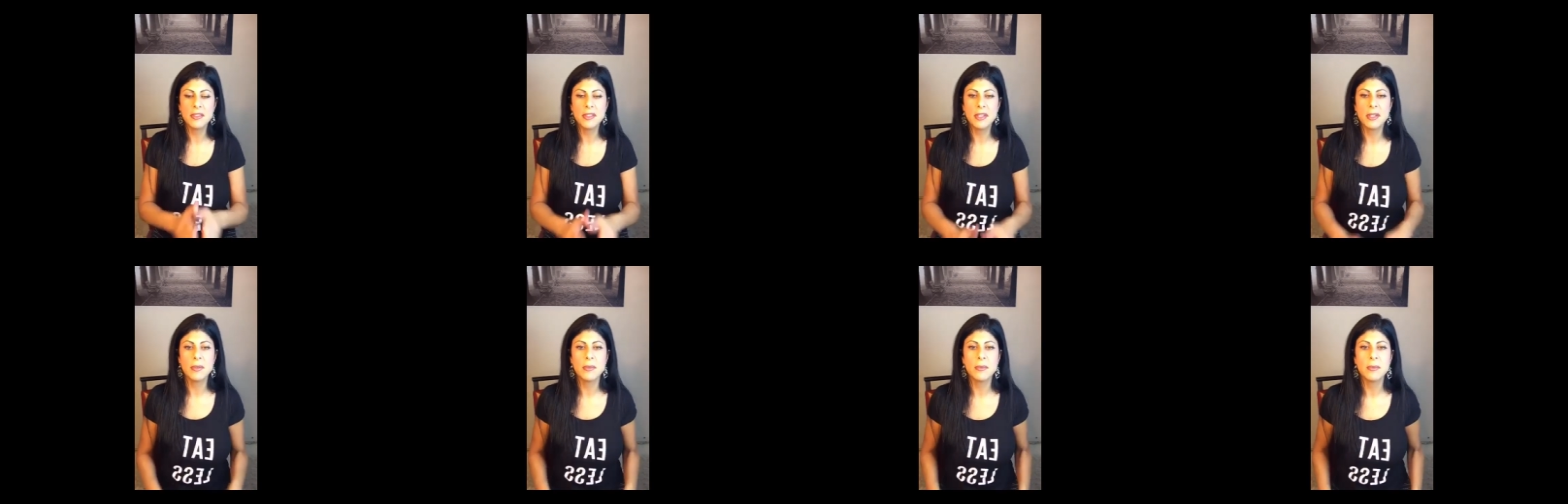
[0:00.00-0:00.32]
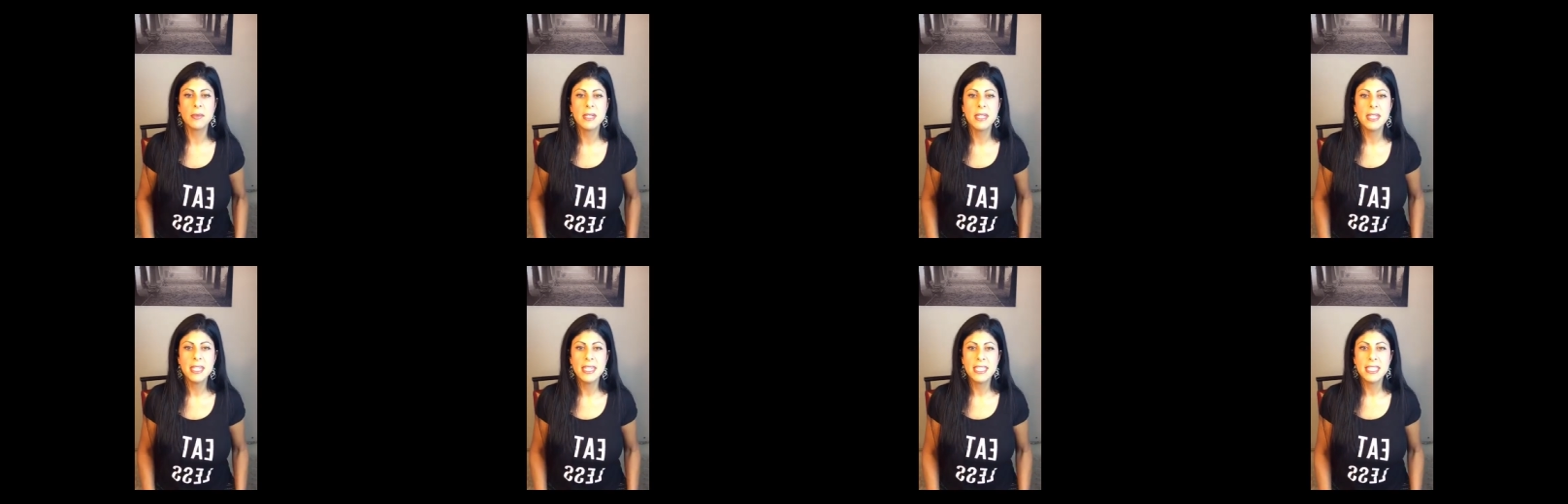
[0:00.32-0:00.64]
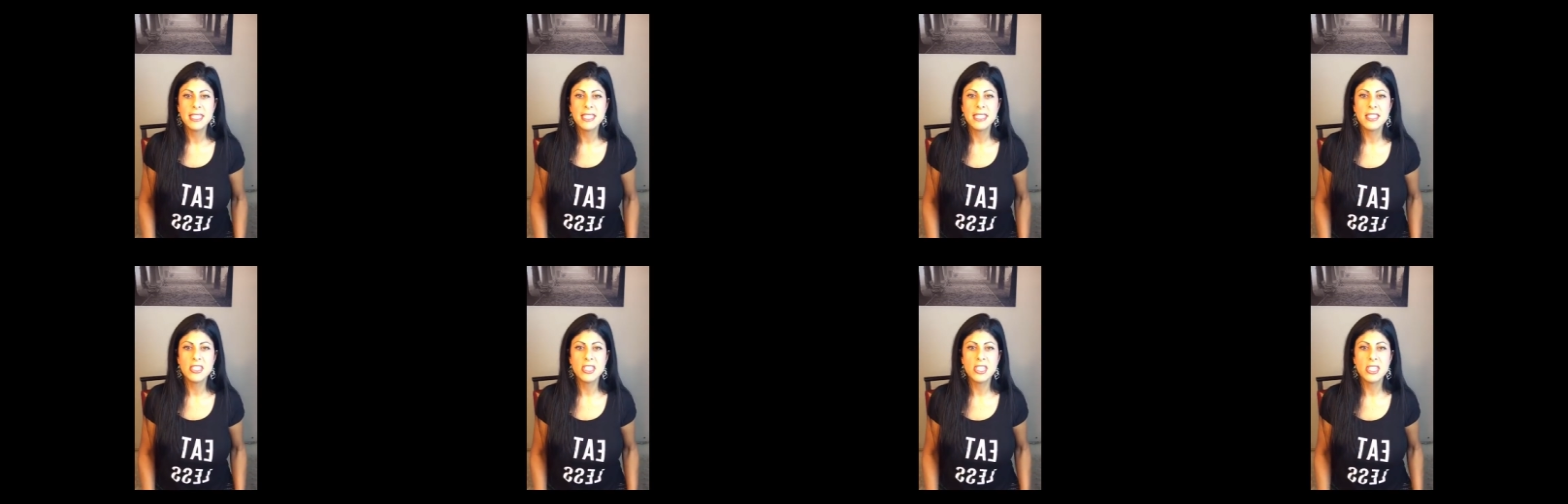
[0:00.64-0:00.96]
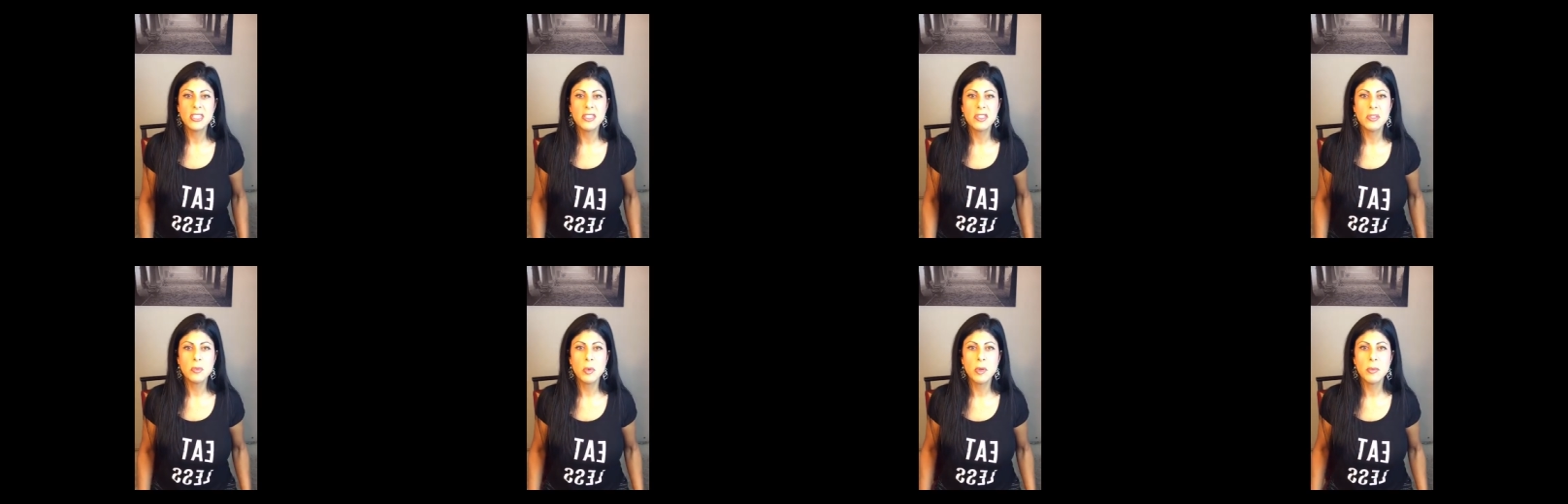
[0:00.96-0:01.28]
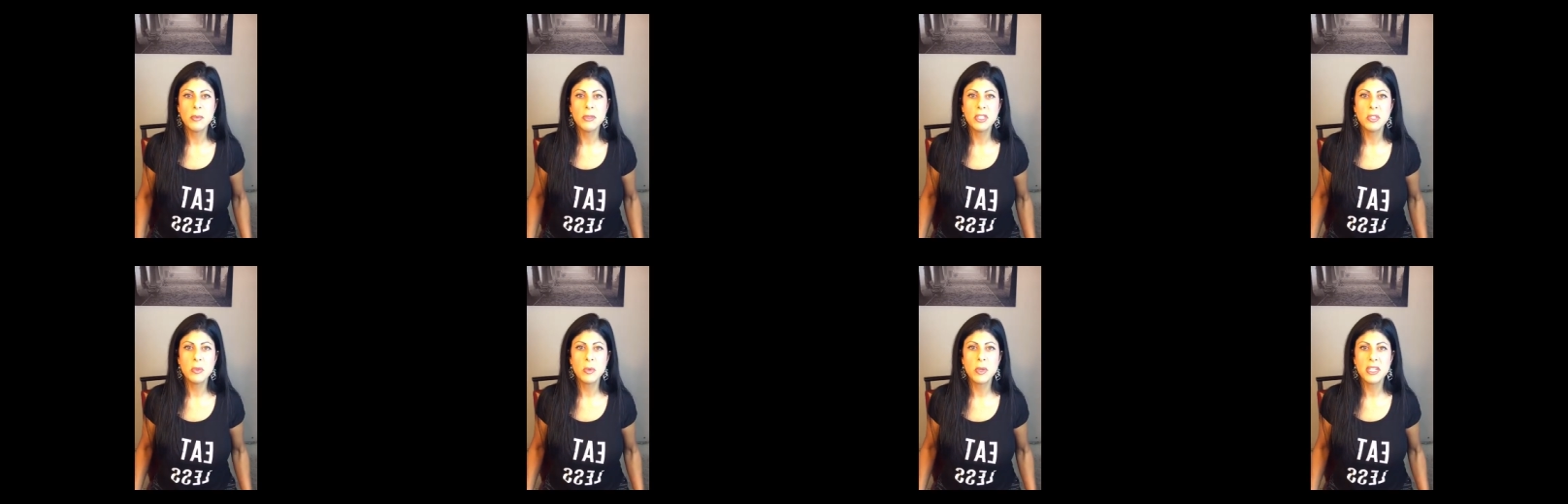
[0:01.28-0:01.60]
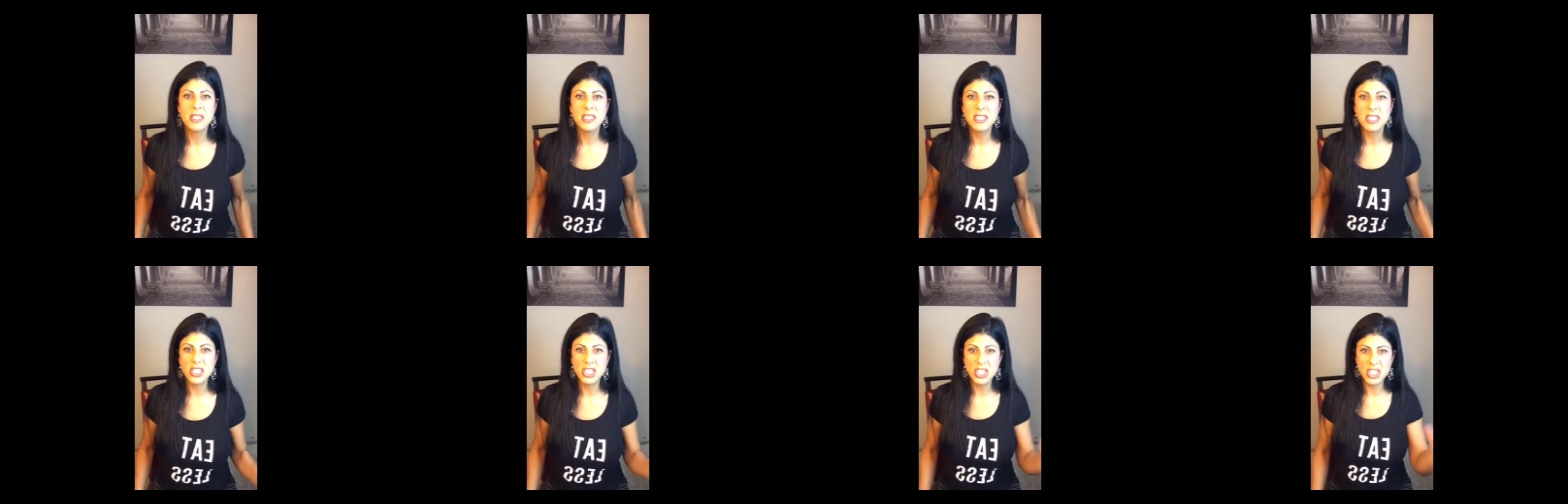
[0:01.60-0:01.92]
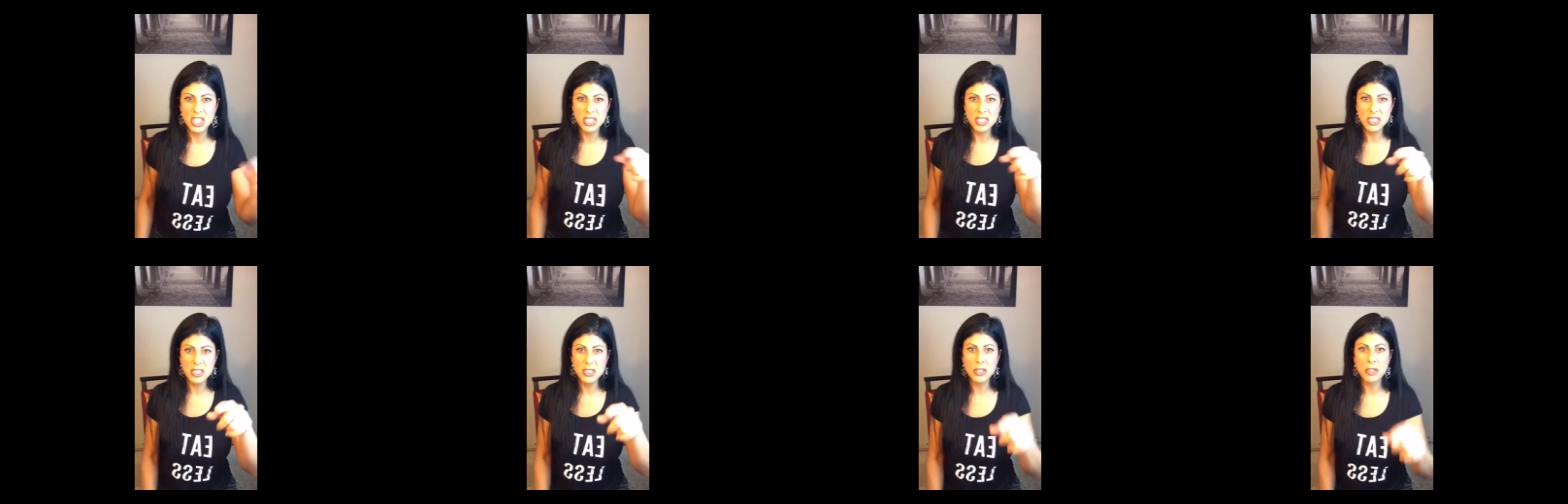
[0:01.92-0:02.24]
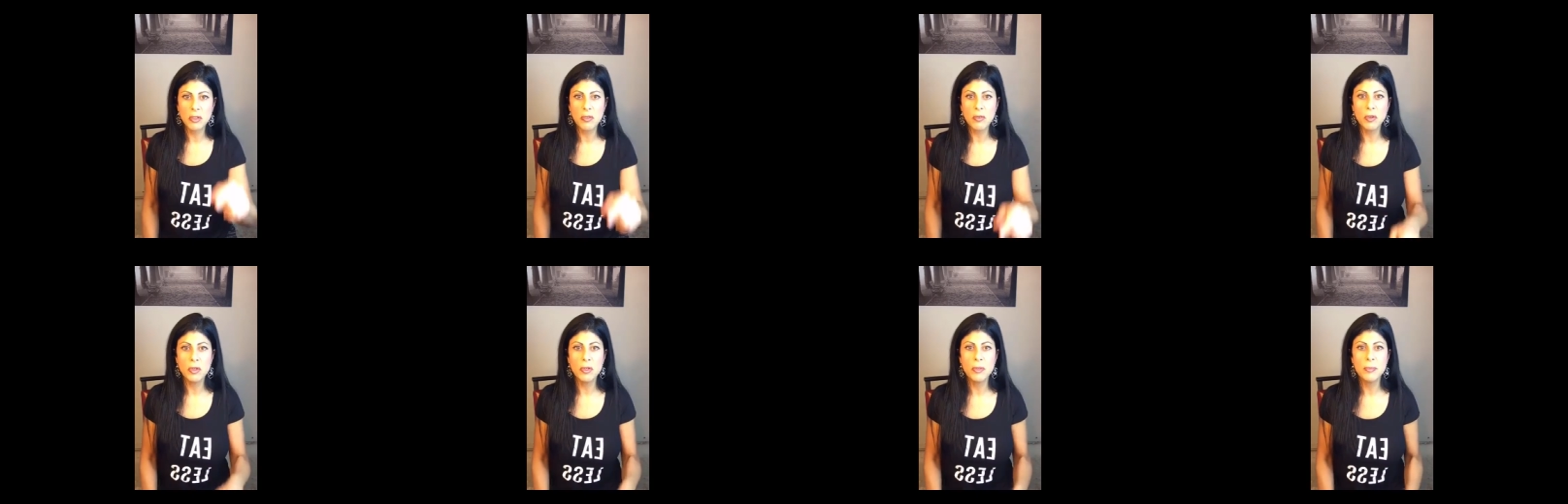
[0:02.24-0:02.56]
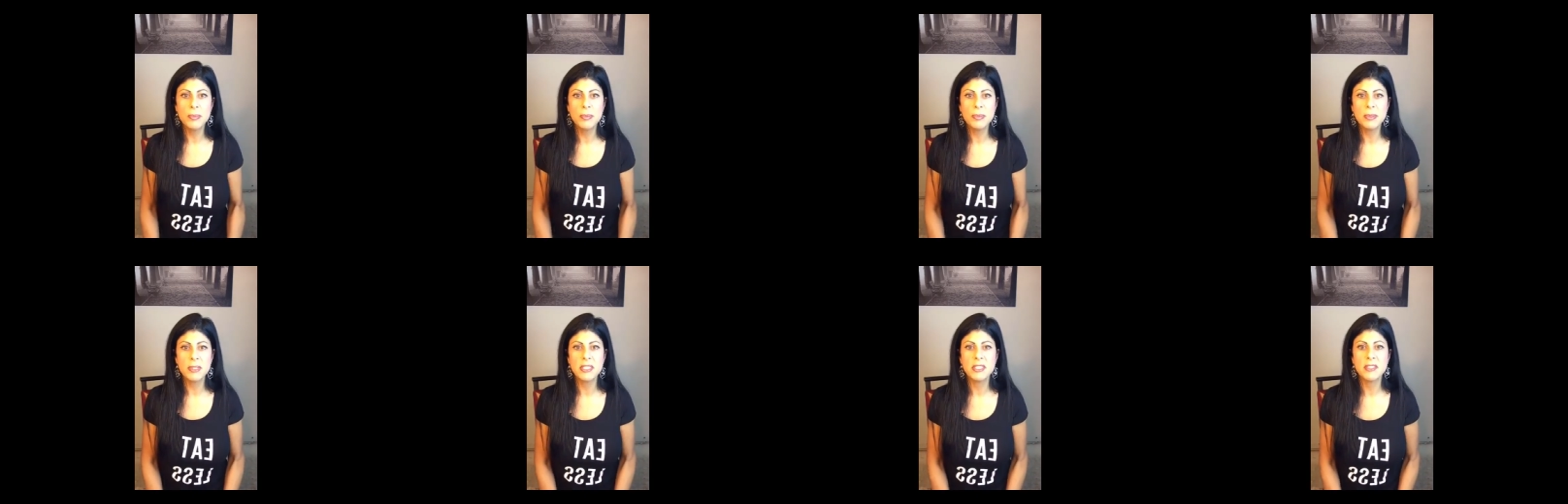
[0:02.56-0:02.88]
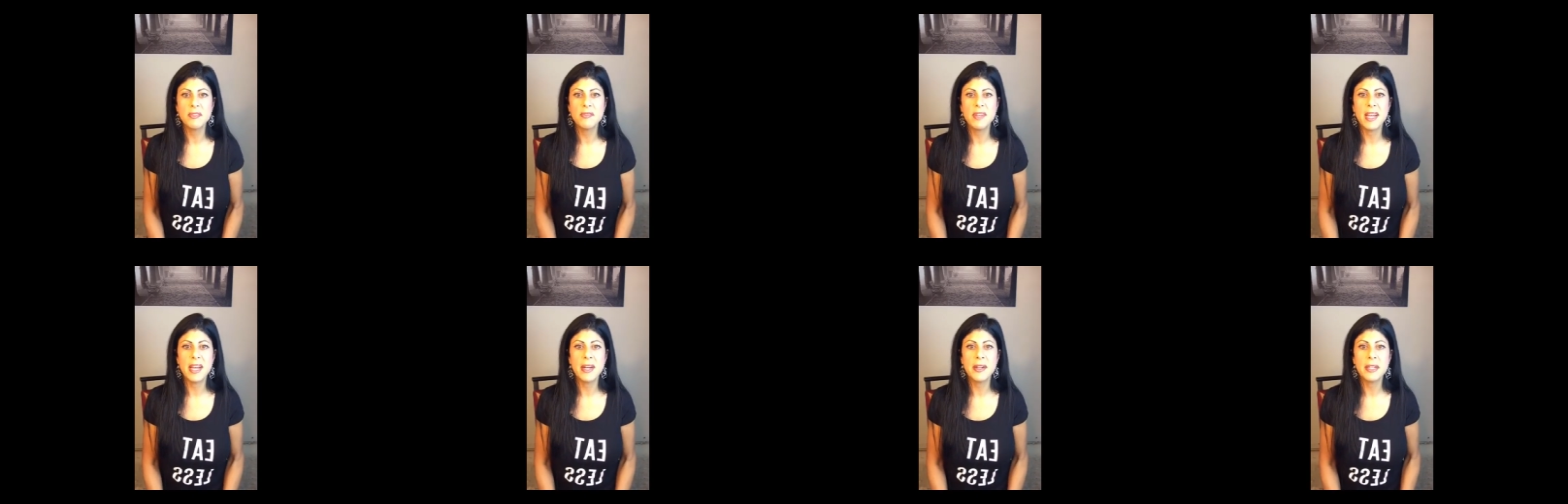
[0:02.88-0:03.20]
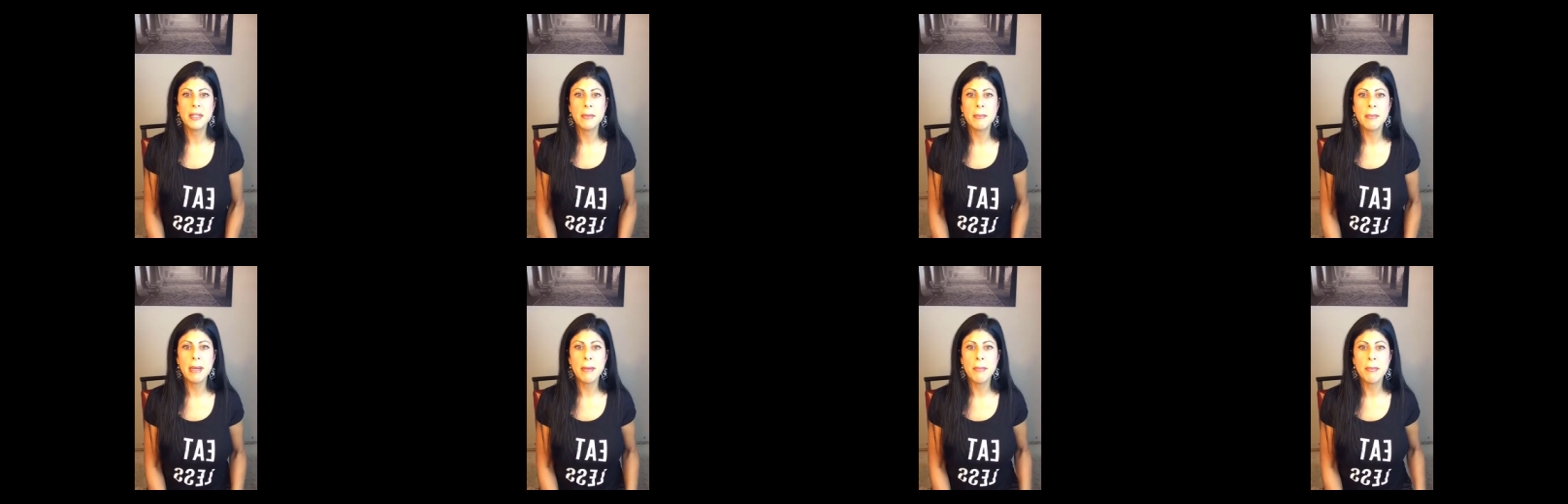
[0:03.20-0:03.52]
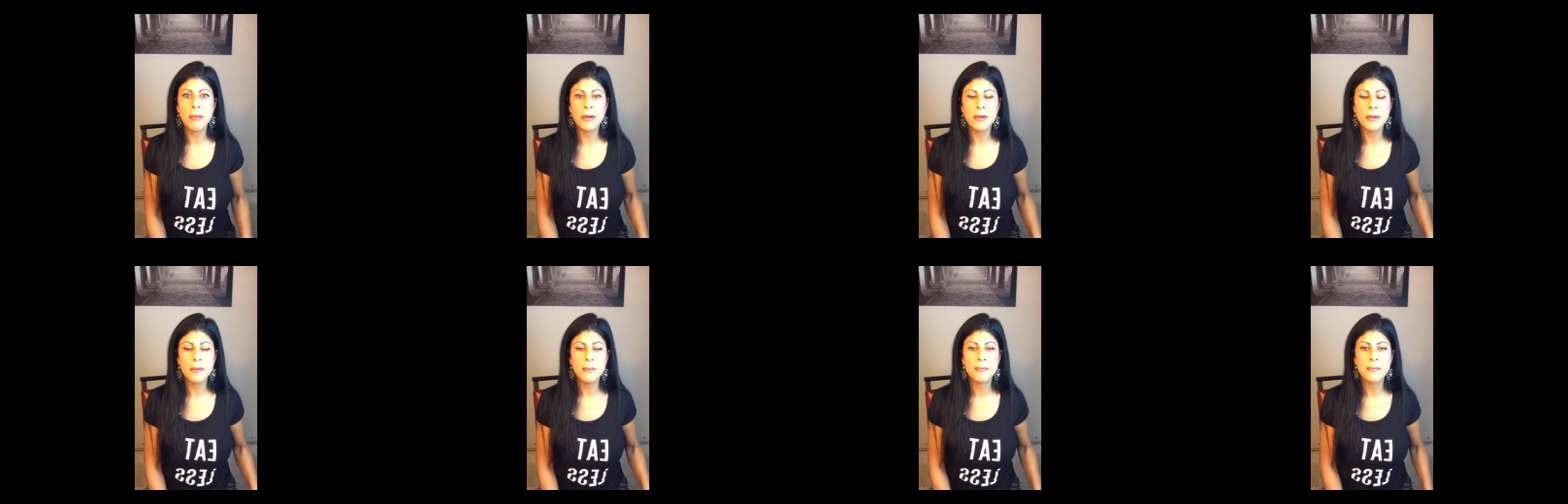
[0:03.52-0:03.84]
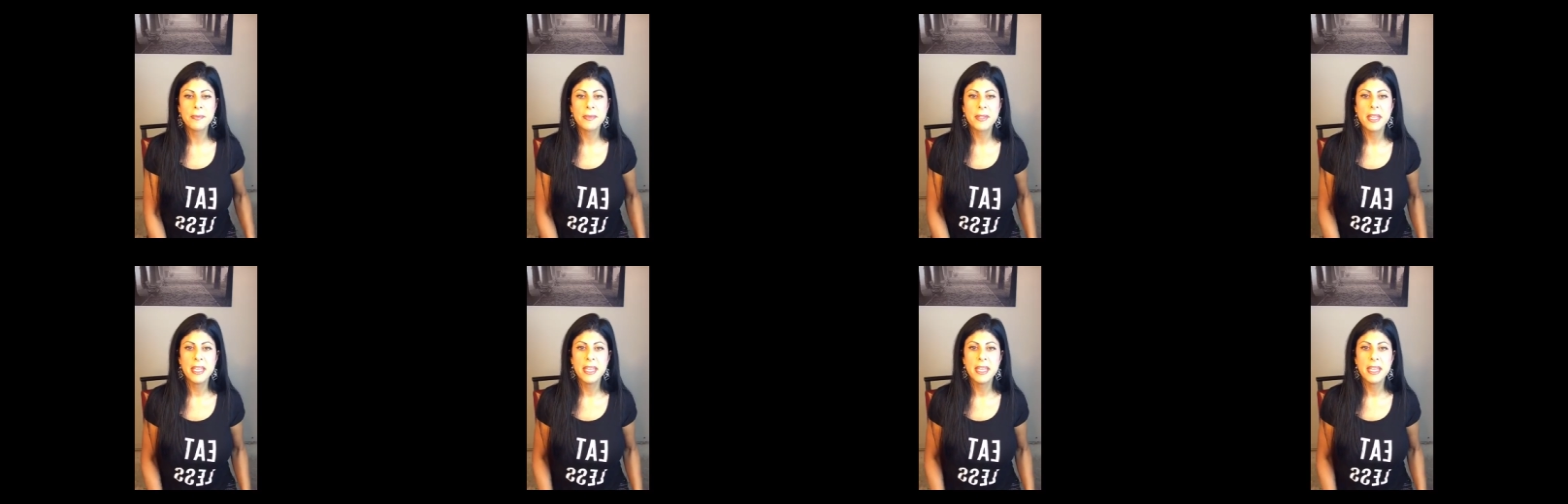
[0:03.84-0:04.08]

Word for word: So she's the woman you want to see. She's in the group. She's a founding member.